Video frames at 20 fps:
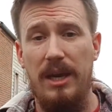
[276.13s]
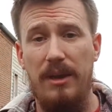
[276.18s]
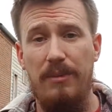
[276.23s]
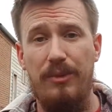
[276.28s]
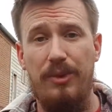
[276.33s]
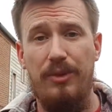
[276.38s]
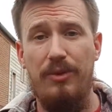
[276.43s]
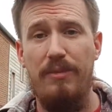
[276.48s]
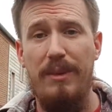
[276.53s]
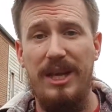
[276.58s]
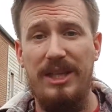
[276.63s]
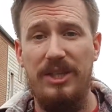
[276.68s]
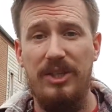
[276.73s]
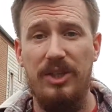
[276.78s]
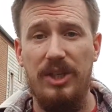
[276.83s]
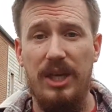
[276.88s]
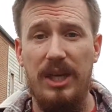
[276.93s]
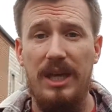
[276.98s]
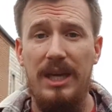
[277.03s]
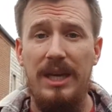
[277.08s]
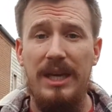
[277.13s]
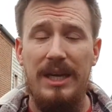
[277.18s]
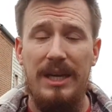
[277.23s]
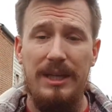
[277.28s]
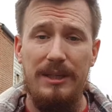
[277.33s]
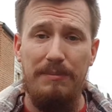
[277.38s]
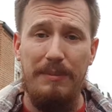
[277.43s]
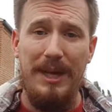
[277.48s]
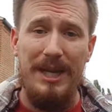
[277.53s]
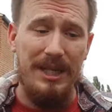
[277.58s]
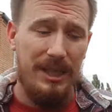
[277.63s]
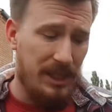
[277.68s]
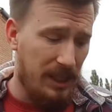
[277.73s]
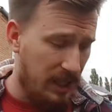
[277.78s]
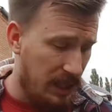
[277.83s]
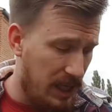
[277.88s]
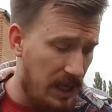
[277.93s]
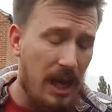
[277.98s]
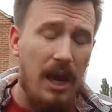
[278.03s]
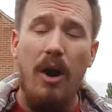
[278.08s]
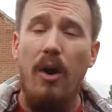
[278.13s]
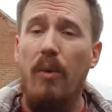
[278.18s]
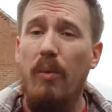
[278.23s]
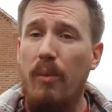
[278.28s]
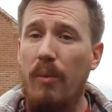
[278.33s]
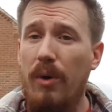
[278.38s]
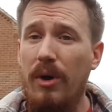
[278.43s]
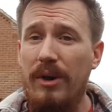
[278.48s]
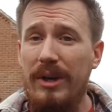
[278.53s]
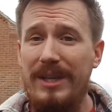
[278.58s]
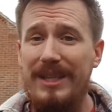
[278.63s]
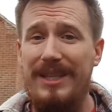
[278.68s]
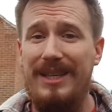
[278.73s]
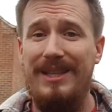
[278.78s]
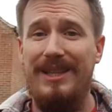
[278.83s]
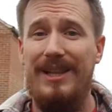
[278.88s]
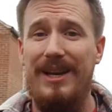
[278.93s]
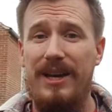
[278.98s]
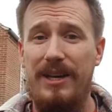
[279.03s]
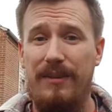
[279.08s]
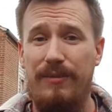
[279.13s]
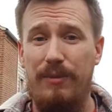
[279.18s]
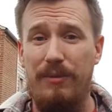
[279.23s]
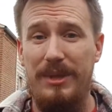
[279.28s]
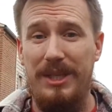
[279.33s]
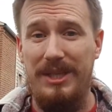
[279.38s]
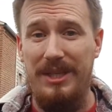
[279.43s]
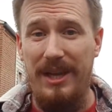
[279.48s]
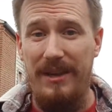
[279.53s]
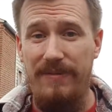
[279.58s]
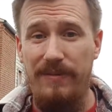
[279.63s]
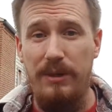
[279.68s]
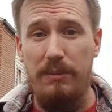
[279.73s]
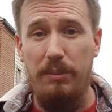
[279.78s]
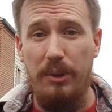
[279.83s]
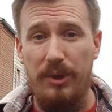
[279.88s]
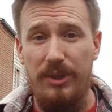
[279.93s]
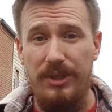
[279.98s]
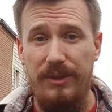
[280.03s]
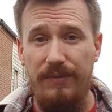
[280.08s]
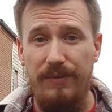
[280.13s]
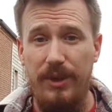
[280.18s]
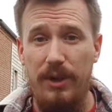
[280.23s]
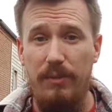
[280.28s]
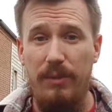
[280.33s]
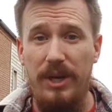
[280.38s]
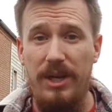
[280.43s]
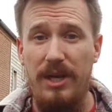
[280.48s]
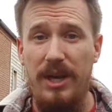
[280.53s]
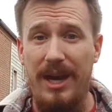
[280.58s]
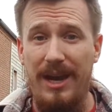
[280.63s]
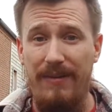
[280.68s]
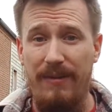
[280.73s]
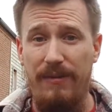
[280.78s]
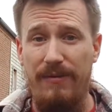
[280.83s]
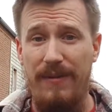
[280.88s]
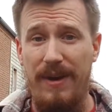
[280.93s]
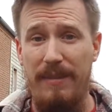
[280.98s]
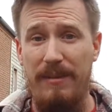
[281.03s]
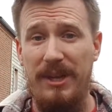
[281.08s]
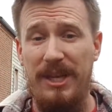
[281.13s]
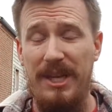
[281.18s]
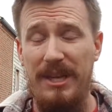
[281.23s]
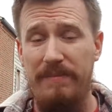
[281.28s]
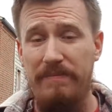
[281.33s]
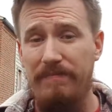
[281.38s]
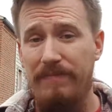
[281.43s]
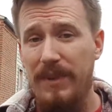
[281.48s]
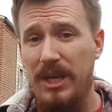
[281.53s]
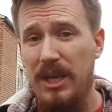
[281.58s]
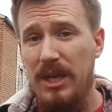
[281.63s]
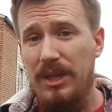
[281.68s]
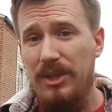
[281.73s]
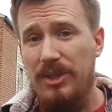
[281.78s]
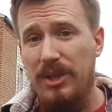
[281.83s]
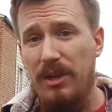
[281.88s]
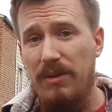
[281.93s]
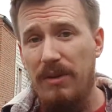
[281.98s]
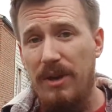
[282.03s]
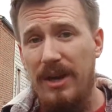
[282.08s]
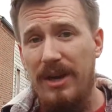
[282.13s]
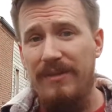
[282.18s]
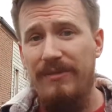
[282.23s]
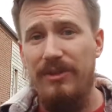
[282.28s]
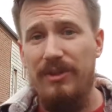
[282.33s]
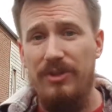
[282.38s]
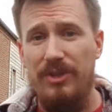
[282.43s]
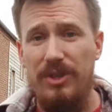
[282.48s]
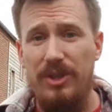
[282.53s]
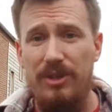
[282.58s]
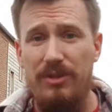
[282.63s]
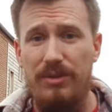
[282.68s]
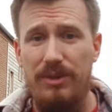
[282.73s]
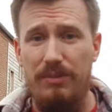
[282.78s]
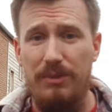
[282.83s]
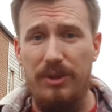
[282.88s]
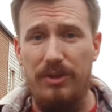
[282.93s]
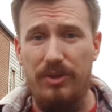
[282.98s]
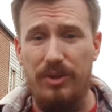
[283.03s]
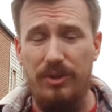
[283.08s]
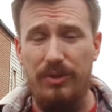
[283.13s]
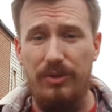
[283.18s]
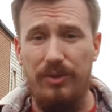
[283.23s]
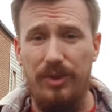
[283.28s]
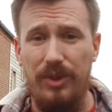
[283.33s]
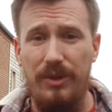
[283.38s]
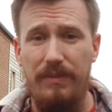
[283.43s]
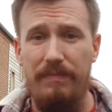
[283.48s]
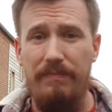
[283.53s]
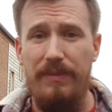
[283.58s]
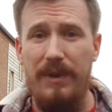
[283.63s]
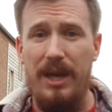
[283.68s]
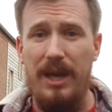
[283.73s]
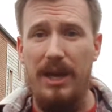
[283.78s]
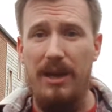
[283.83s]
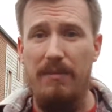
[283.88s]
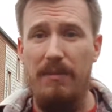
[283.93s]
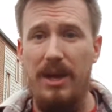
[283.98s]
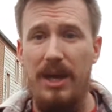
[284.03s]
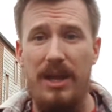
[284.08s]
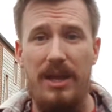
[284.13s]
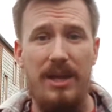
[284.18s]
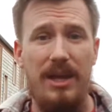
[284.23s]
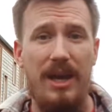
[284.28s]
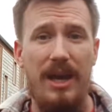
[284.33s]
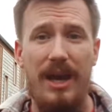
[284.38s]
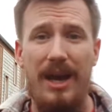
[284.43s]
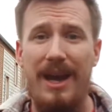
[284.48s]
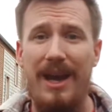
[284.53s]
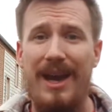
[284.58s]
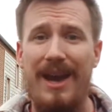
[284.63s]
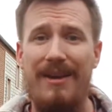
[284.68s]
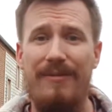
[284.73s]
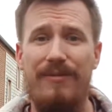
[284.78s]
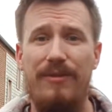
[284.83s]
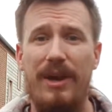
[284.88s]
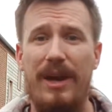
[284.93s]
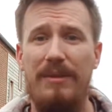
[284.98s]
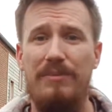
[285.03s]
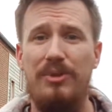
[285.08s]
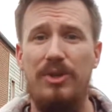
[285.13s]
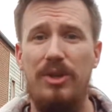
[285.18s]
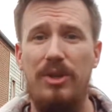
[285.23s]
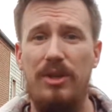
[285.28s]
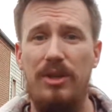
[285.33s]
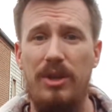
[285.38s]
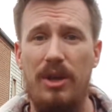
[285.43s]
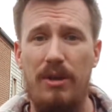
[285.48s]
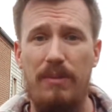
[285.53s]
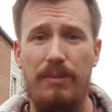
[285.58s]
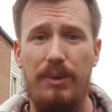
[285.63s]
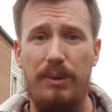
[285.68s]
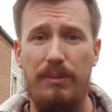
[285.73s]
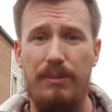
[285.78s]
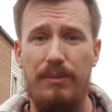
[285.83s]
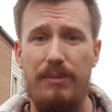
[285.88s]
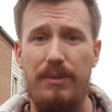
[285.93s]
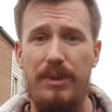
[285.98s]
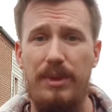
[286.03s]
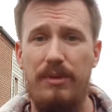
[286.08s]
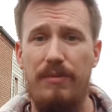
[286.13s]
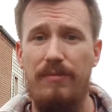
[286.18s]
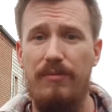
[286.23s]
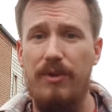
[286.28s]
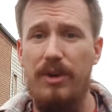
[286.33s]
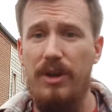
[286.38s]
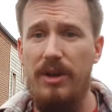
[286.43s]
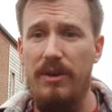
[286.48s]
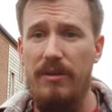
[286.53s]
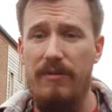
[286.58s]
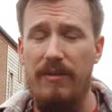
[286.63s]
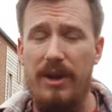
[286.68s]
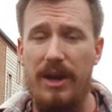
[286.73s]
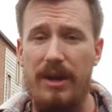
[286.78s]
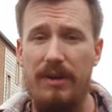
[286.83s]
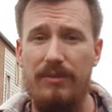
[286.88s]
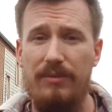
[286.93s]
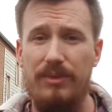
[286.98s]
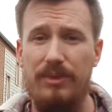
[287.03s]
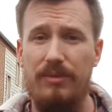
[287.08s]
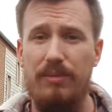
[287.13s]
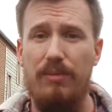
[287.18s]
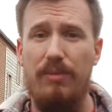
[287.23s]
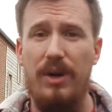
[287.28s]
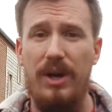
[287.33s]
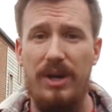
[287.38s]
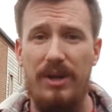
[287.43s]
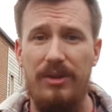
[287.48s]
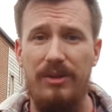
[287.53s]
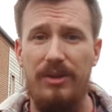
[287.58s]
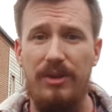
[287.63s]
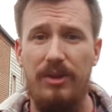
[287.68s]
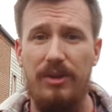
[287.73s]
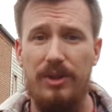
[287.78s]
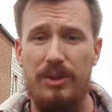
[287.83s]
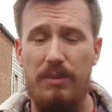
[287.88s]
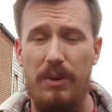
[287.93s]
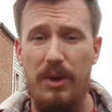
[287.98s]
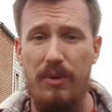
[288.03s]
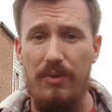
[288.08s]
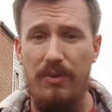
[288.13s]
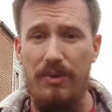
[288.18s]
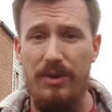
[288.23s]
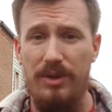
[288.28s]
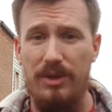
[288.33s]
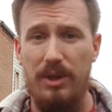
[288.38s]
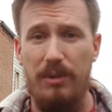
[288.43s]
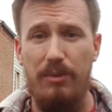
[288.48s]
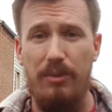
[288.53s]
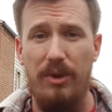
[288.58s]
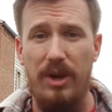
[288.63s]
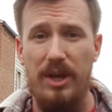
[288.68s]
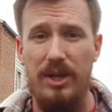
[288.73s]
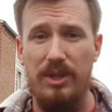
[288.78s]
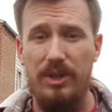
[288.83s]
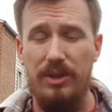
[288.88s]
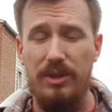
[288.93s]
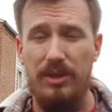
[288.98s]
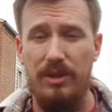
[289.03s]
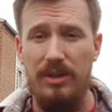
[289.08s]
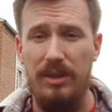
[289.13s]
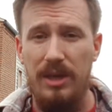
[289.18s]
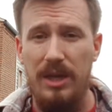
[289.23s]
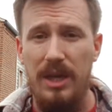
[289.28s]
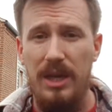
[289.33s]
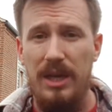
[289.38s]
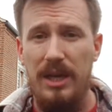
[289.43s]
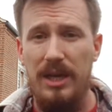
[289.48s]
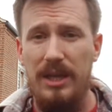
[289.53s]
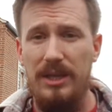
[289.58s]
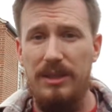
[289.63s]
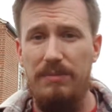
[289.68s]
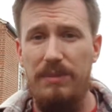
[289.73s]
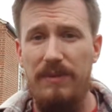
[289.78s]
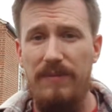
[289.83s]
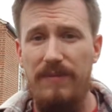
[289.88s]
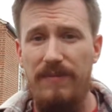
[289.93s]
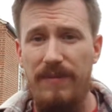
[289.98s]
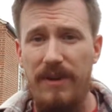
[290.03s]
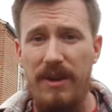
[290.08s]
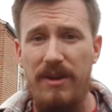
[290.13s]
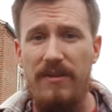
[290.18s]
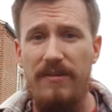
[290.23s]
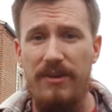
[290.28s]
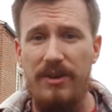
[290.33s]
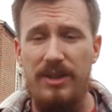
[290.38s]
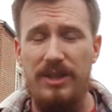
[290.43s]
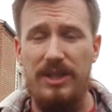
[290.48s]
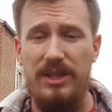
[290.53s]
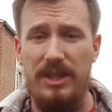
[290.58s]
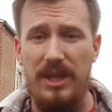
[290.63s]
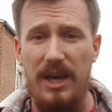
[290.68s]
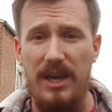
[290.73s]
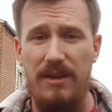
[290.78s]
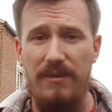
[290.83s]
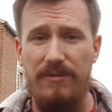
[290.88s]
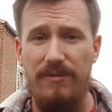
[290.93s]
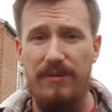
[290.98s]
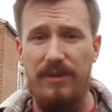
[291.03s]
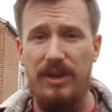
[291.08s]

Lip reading: through Messenger is basically, what is it like from a safety point of view when you have a family? So I've got 2 small children, and I have absolutely no problem in them running around while the Automower is operational. It's been very safe.